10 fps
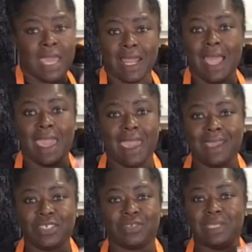and I
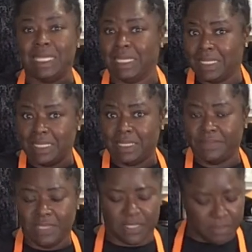actually
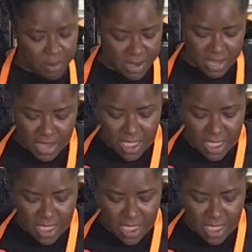love this brand.